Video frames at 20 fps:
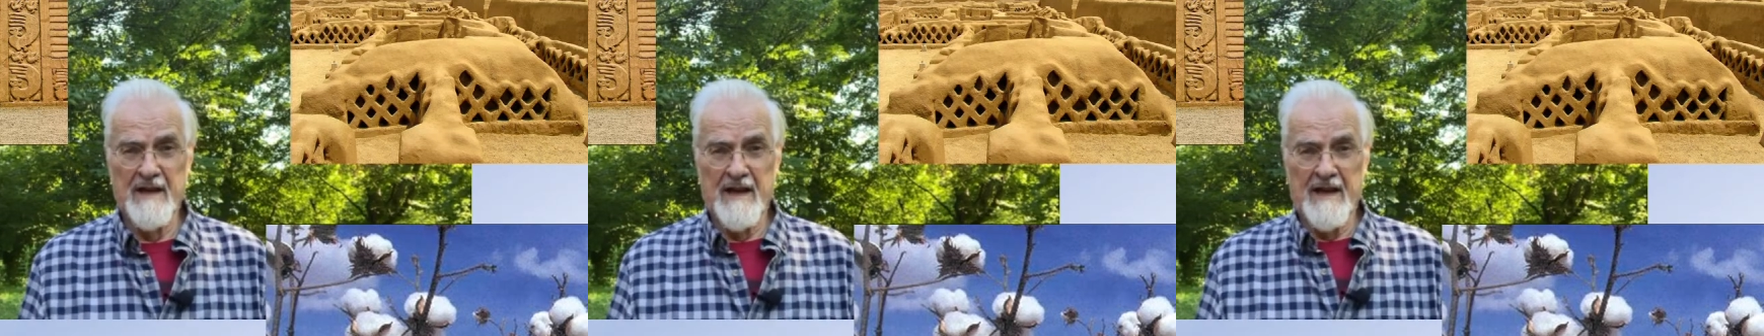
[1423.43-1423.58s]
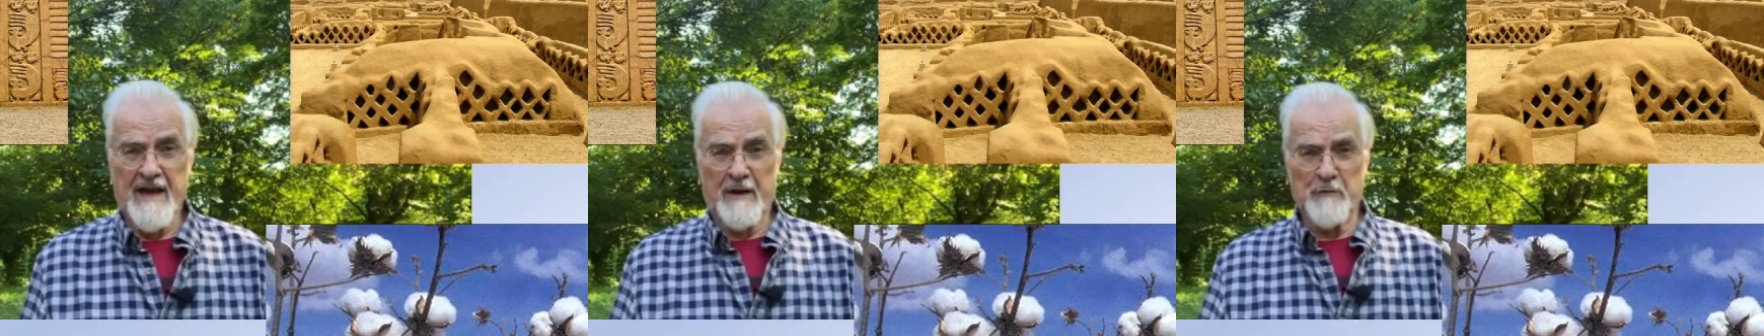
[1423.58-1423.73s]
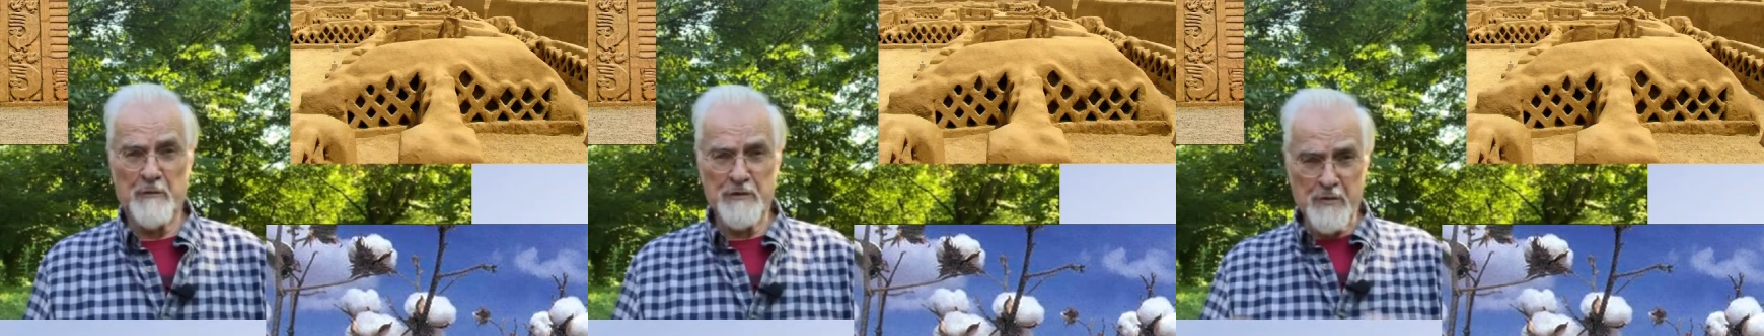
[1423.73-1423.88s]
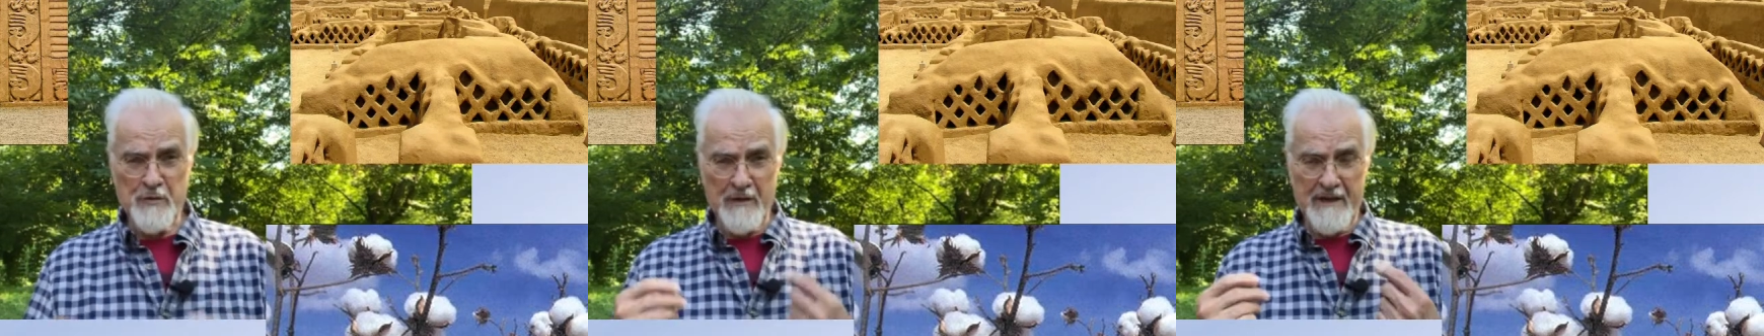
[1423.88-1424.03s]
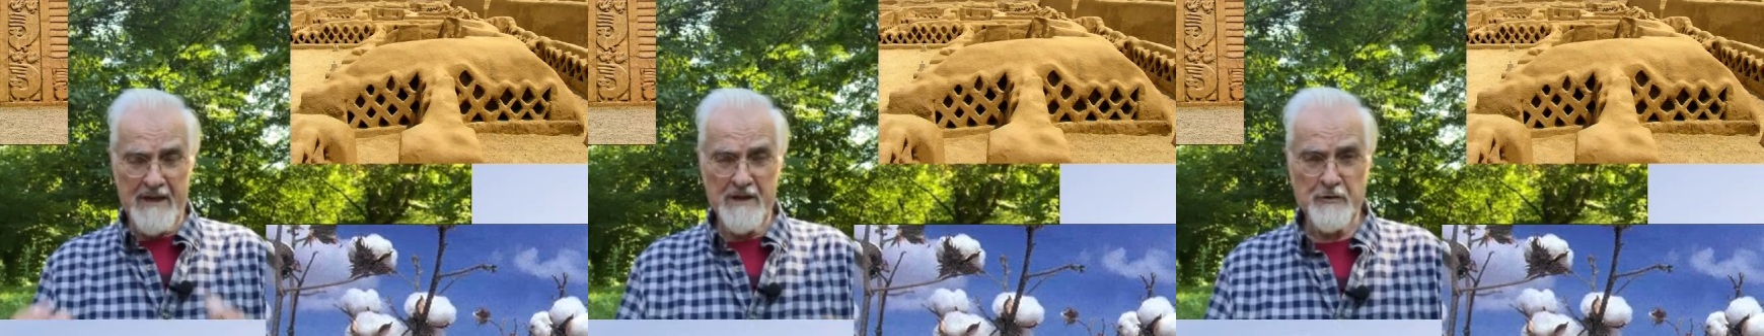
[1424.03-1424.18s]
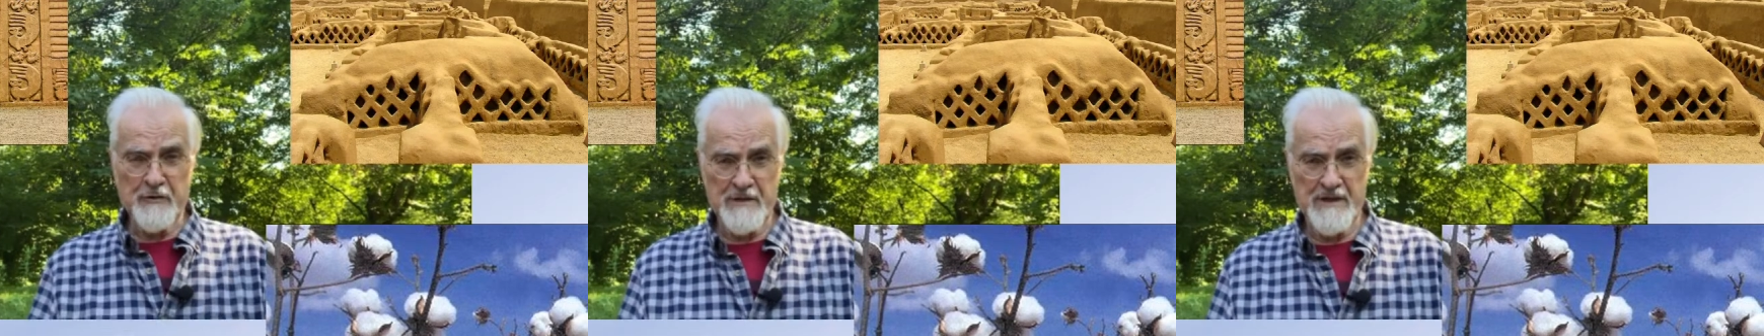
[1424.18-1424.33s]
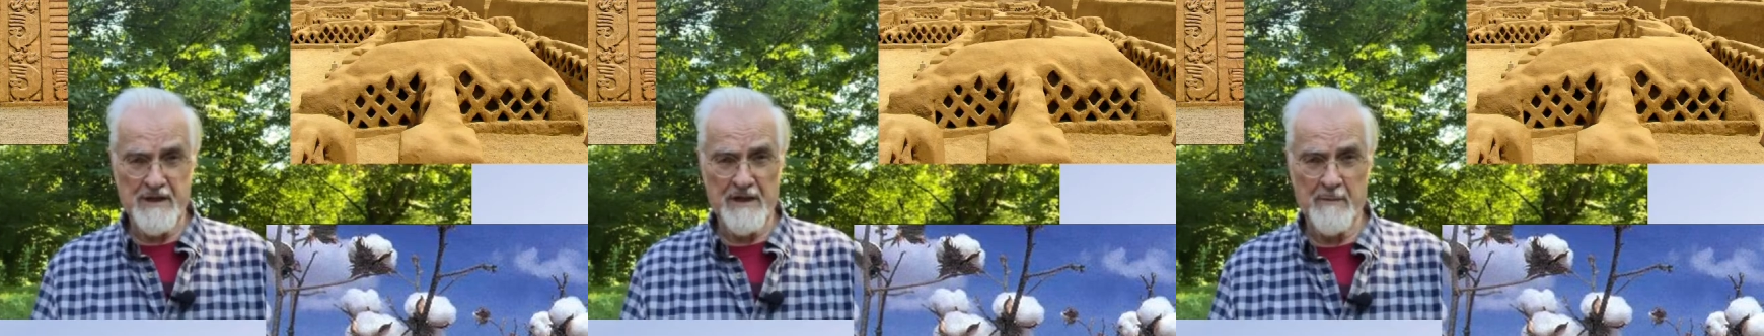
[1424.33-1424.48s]
And what's really
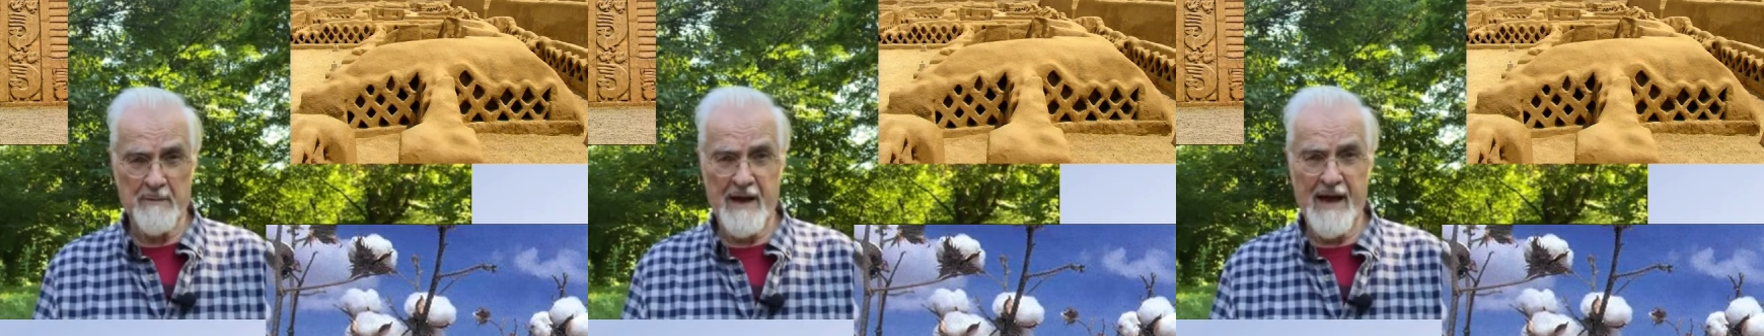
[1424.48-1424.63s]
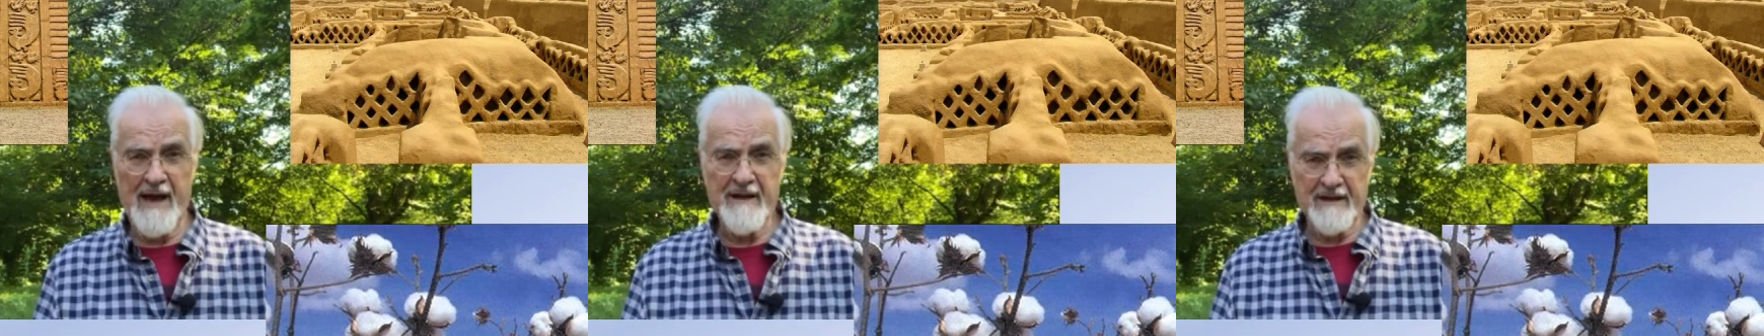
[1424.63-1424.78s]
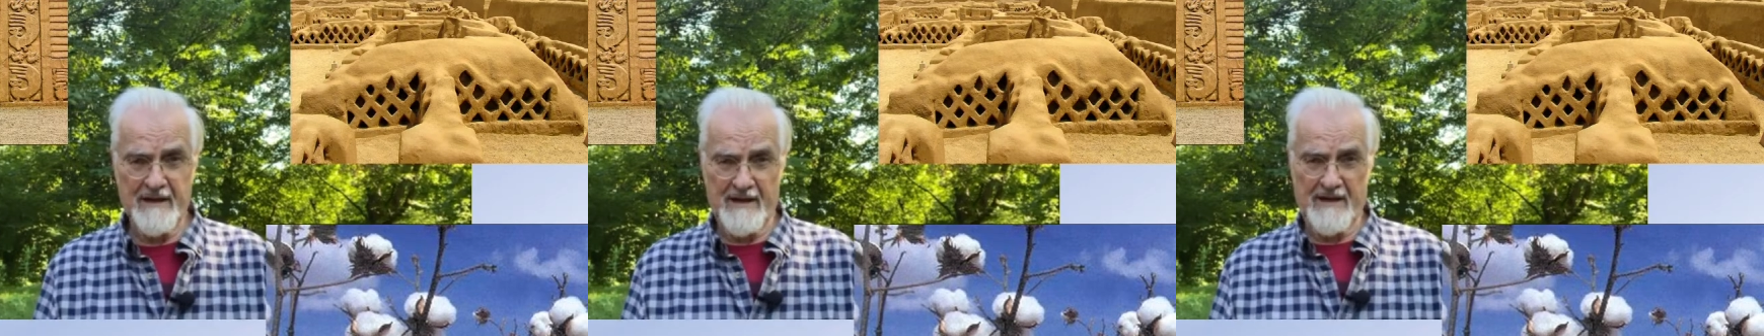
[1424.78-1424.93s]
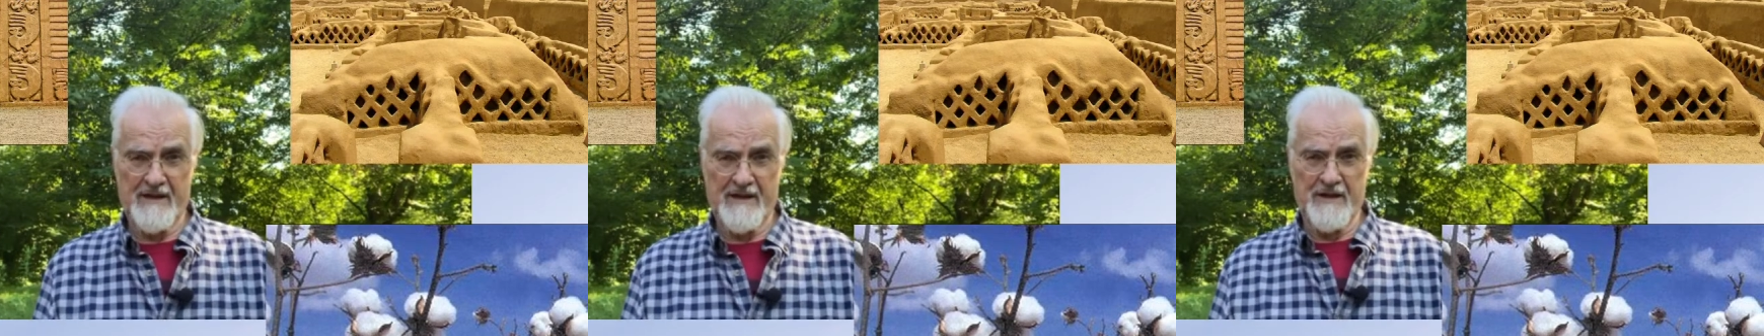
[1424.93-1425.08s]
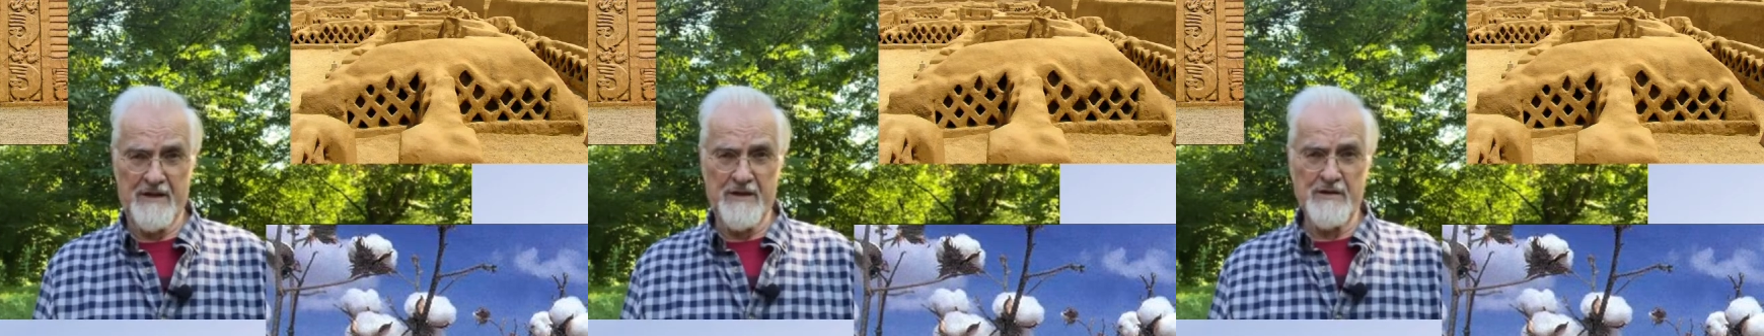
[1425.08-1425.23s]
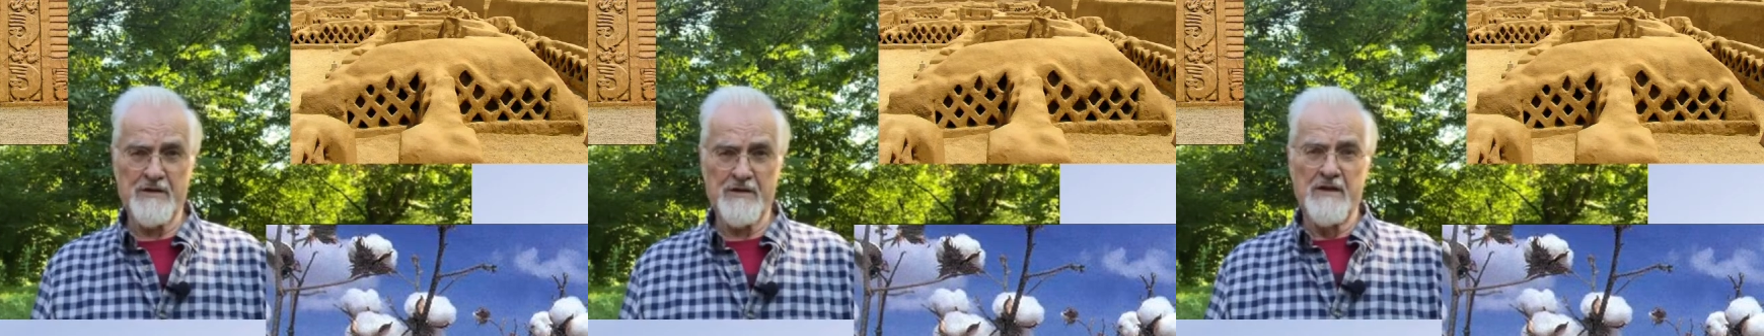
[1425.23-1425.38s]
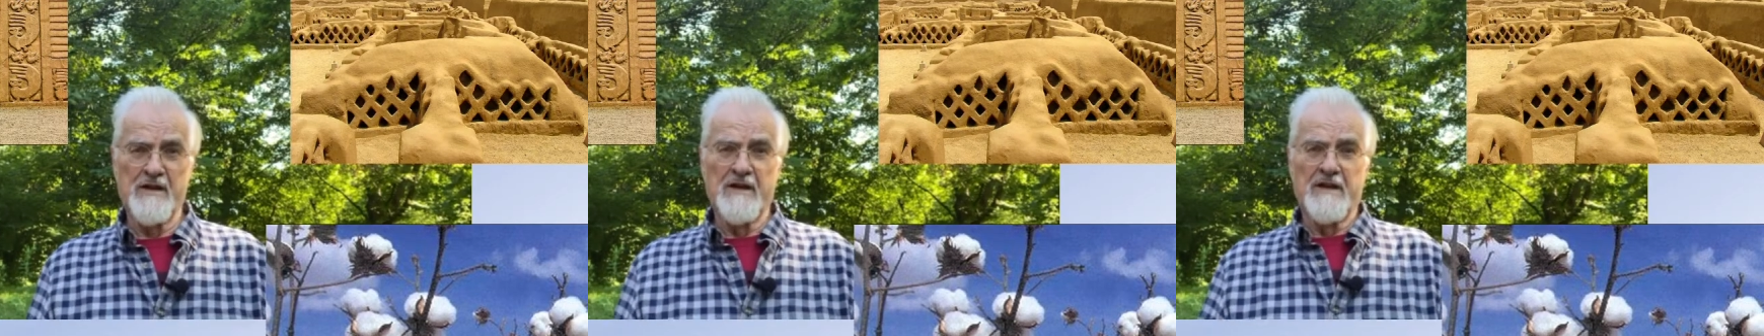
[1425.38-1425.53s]
interesting about it
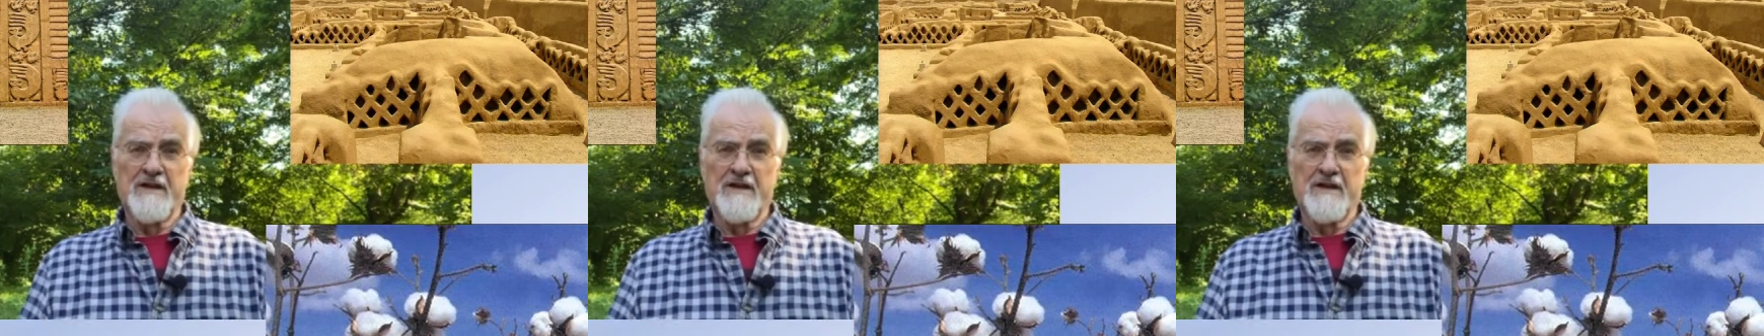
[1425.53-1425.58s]
is